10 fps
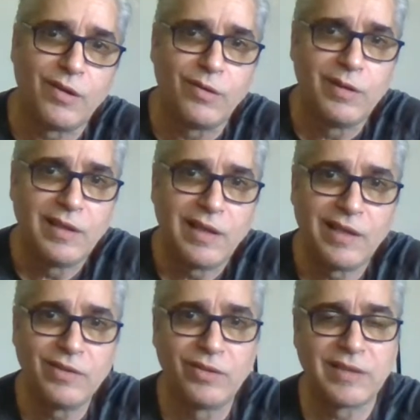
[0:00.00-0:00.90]
you know,
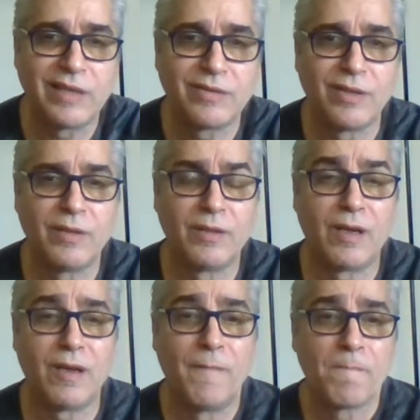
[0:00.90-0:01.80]
I looked at
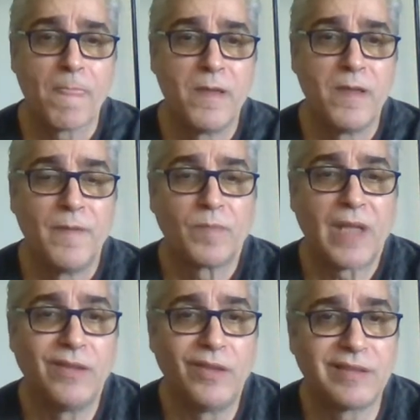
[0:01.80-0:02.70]
the
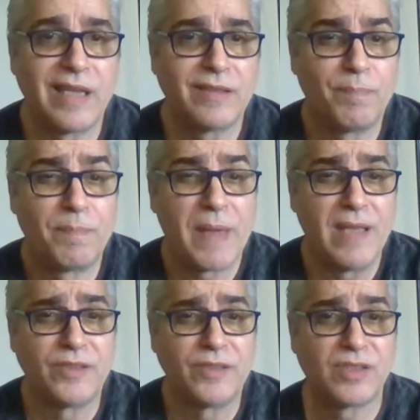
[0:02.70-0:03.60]

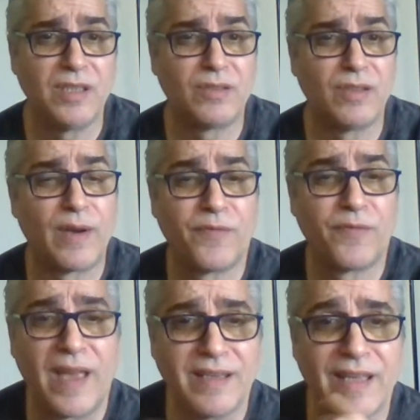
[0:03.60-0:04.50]
balance sheet of our
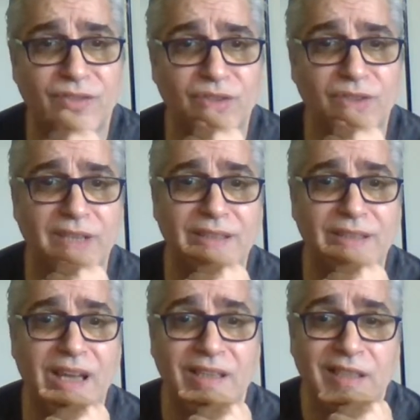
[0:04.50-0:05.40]
finances
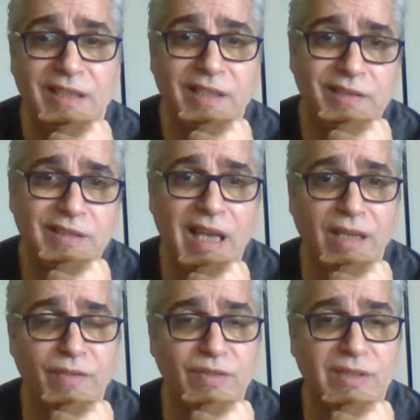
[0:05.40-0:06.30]
and it's
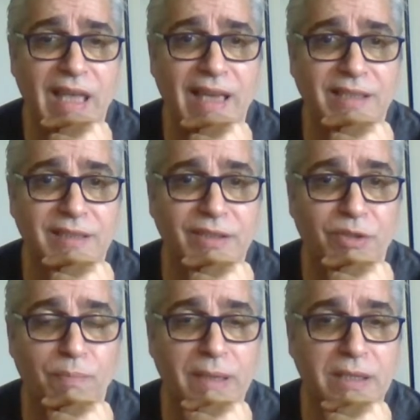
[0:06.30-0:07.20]
kind of slacking a
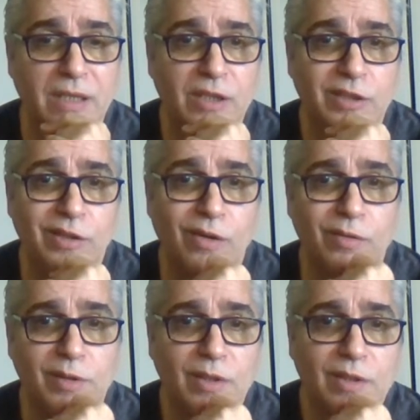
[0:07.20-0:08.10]
little bit, you
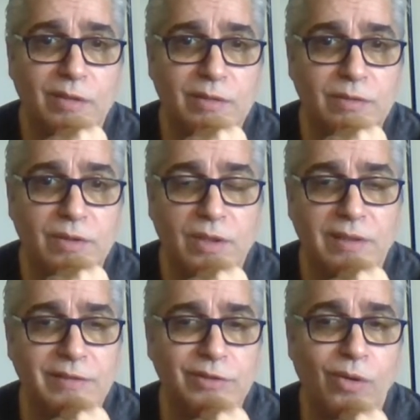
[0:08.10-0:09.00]
know.
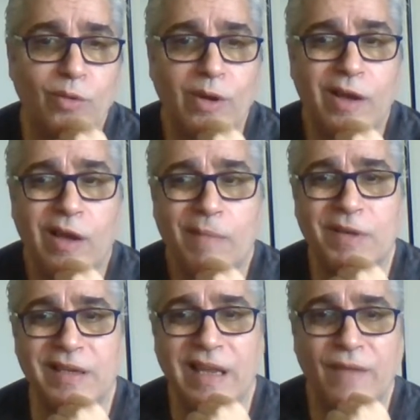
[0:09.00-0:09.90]
So I'm
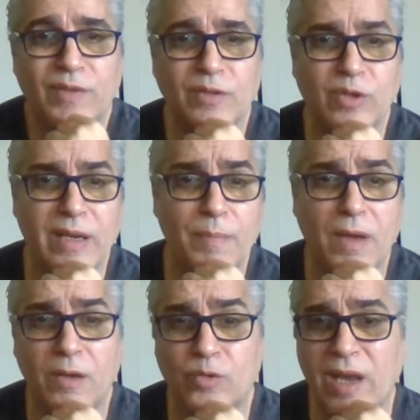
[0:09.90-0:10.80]
going to have to
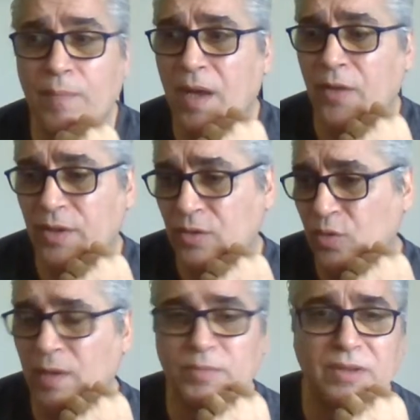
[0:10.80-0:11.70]
grab all the
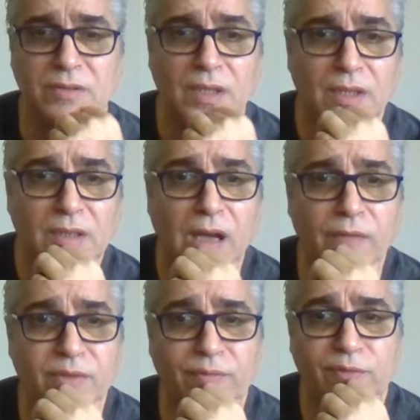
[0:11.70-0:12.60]
crumbs and
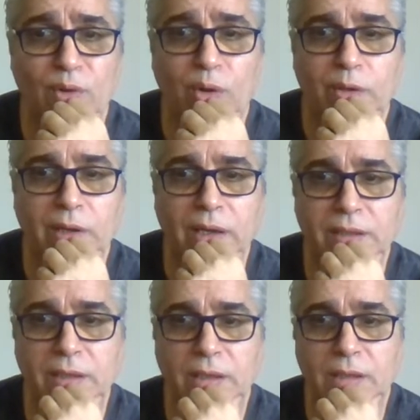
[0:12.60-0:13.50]
off the floor.
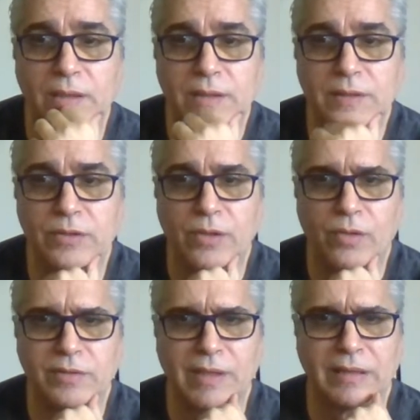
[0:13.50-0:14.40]
And, you
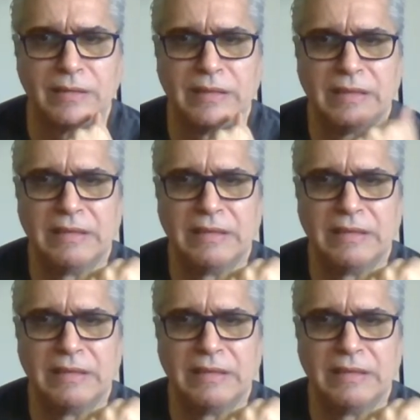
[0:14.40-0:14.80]
know, it's like,